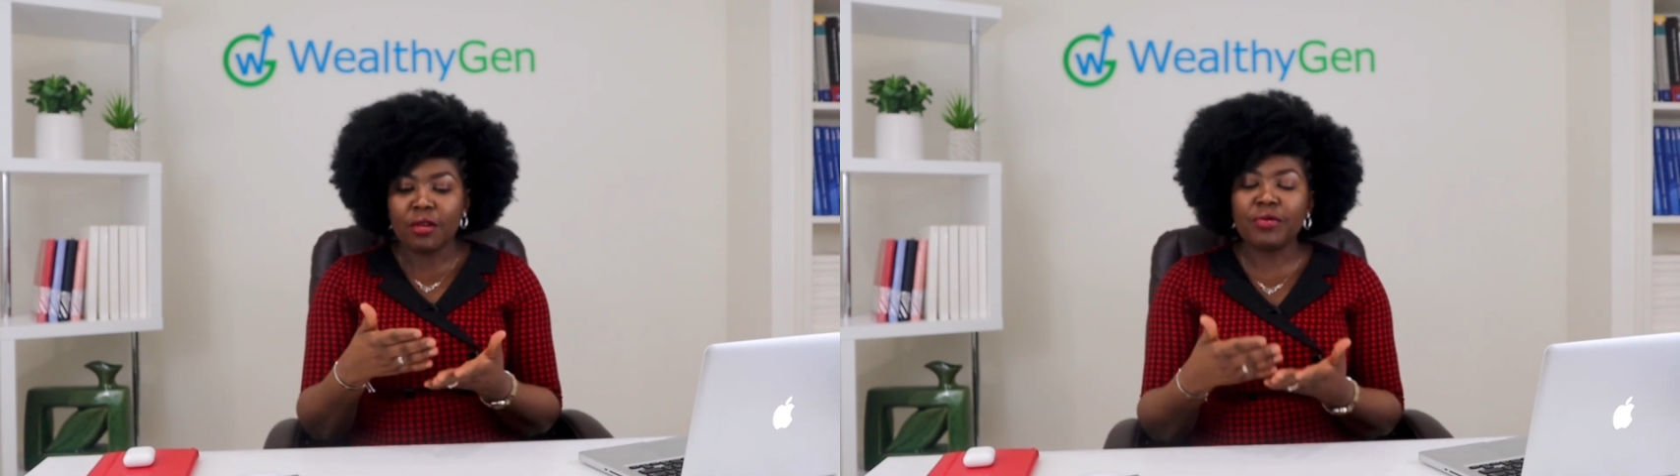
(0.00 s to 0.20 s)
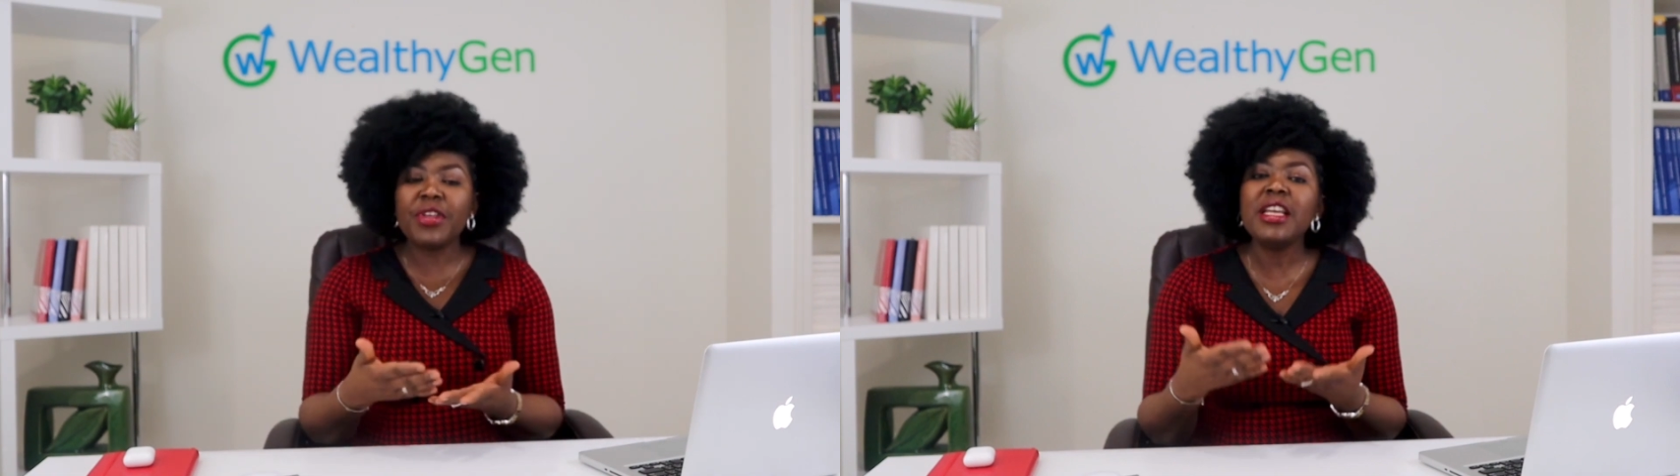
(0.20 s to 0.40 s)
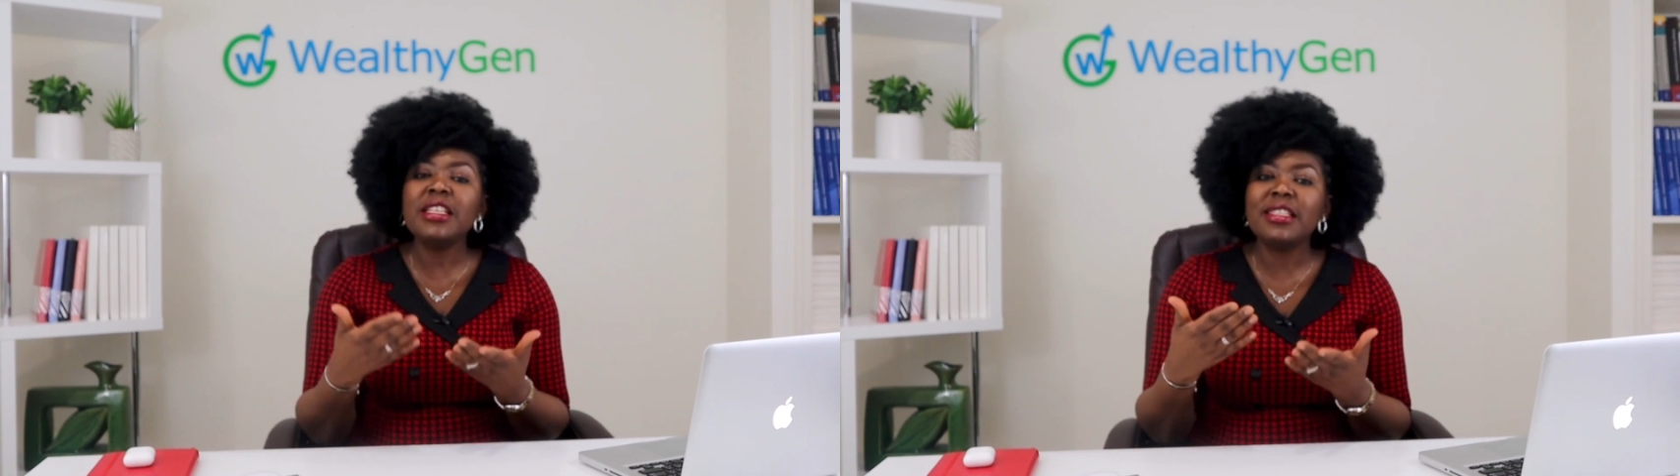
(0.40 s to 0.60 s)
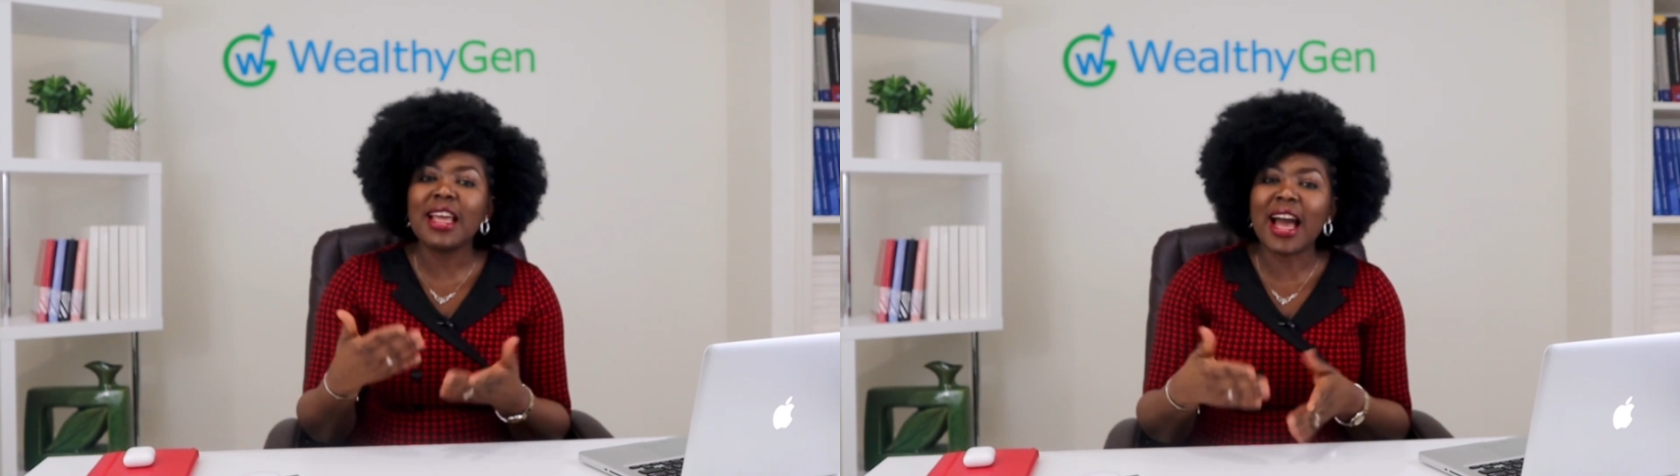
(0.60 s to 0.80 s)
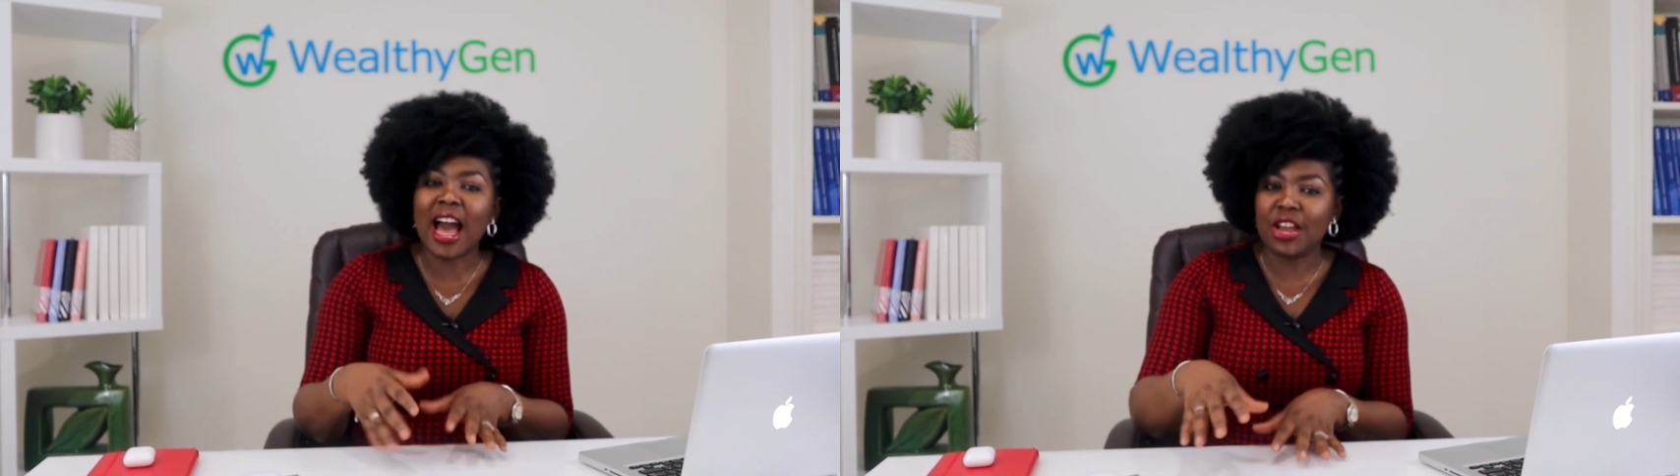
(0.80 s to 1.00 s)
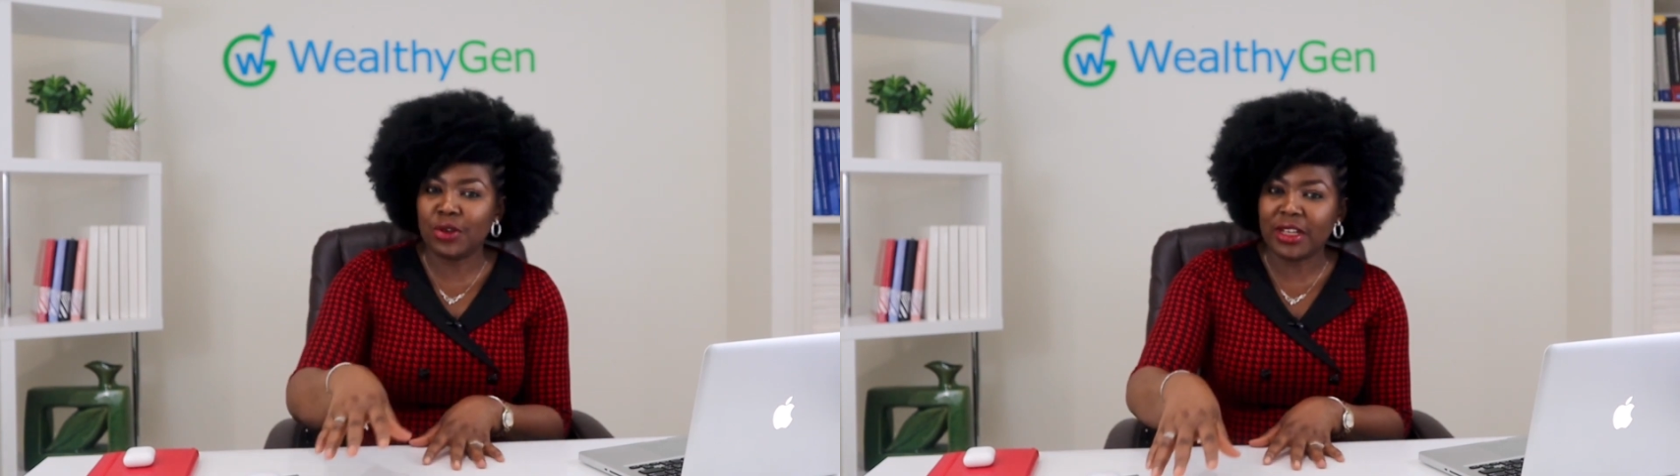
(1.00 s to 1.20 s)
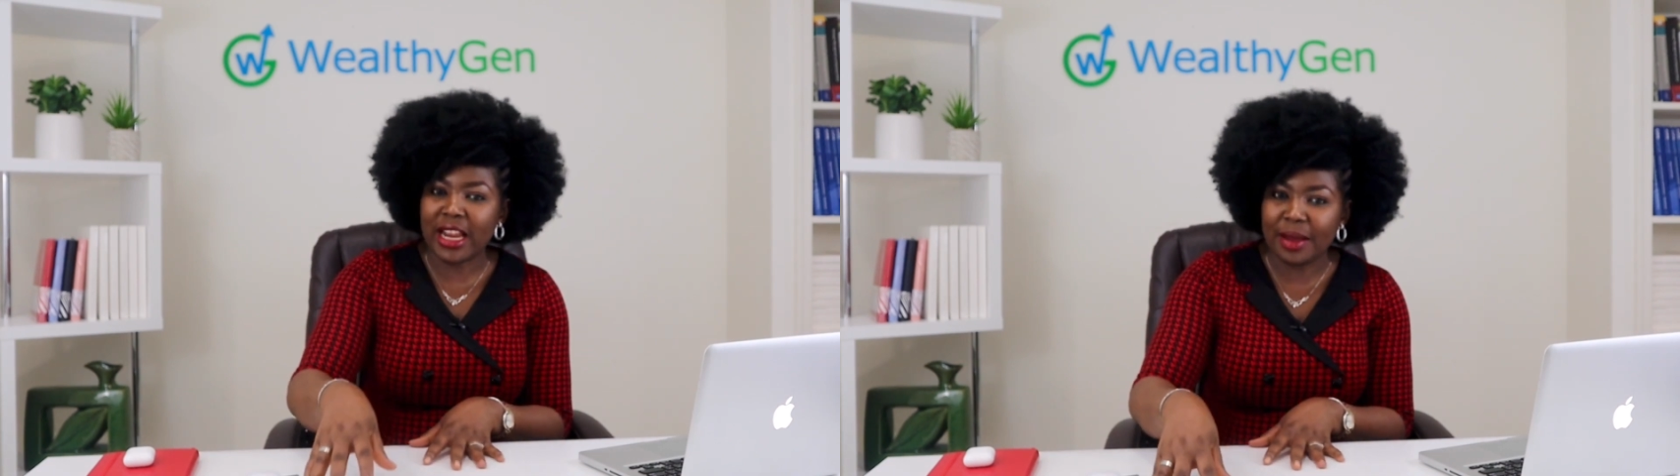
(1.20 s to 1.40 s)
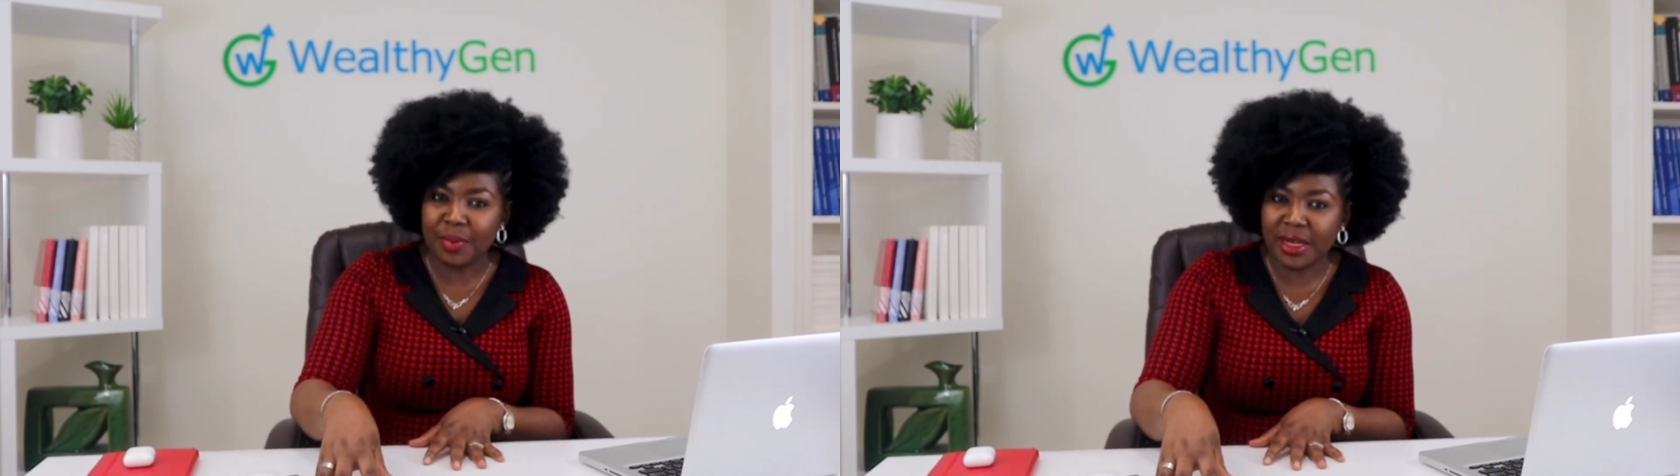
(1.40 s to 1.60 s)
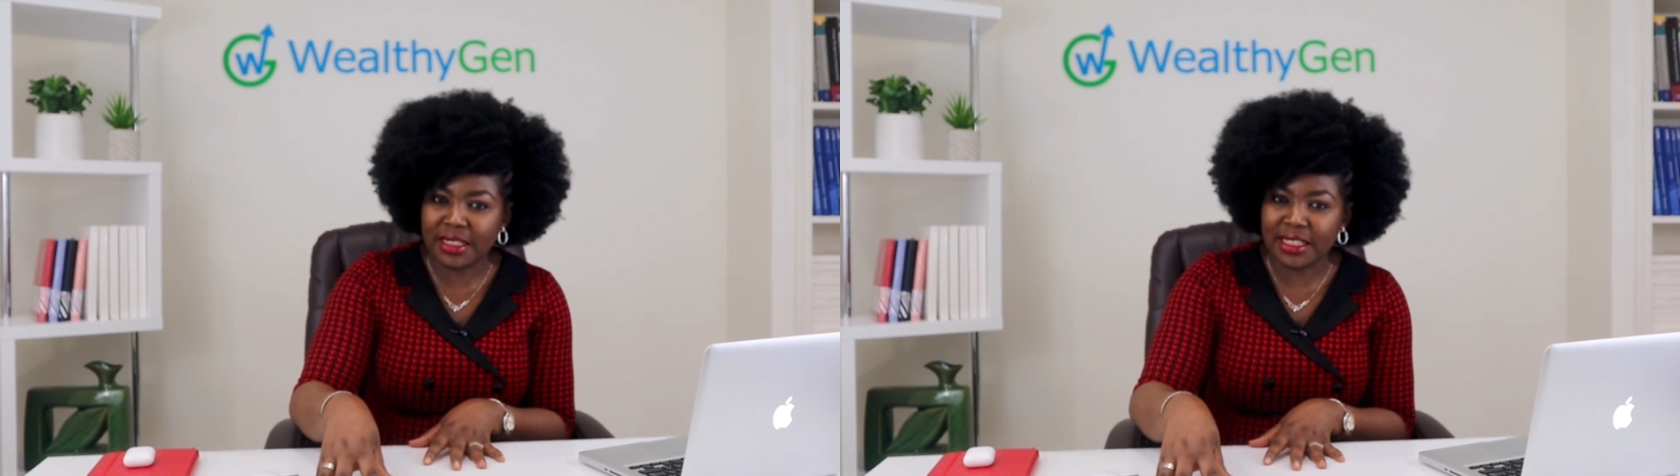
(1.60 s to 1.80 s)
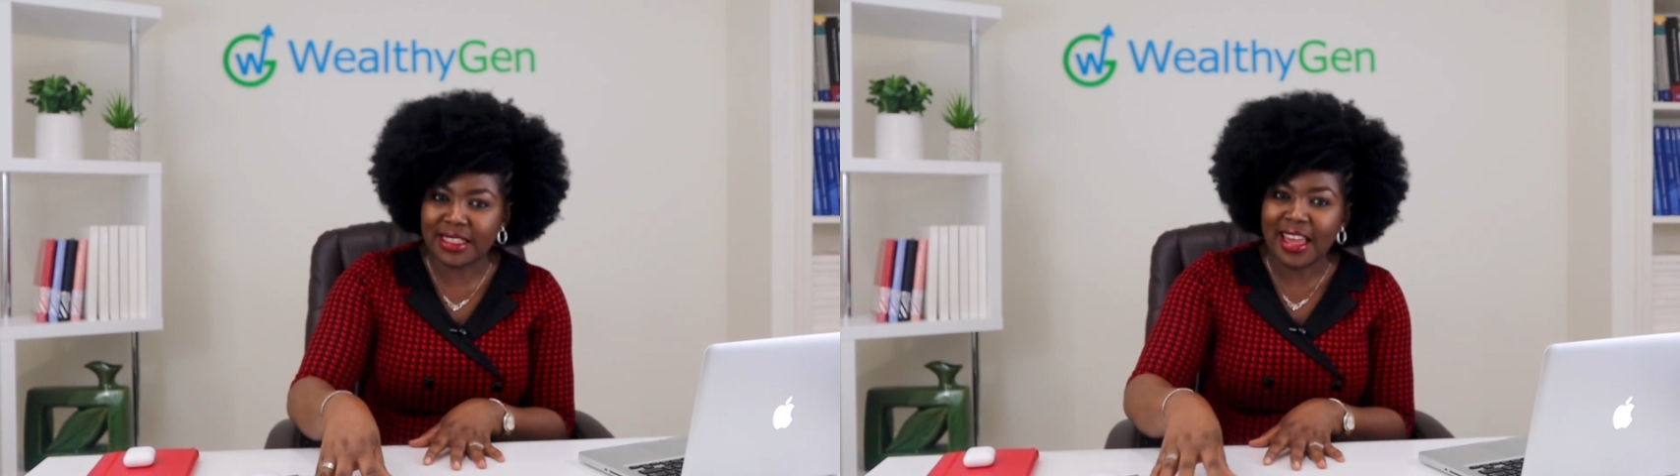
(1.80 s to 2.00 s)
these are your
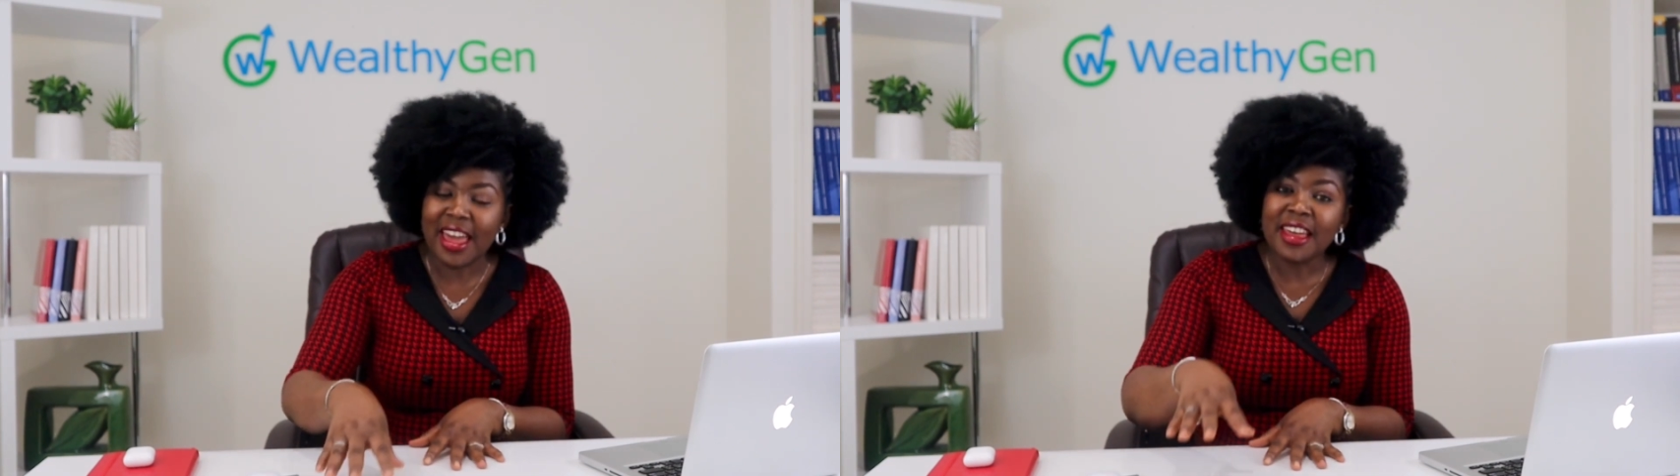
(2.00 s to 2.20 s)
liabilities.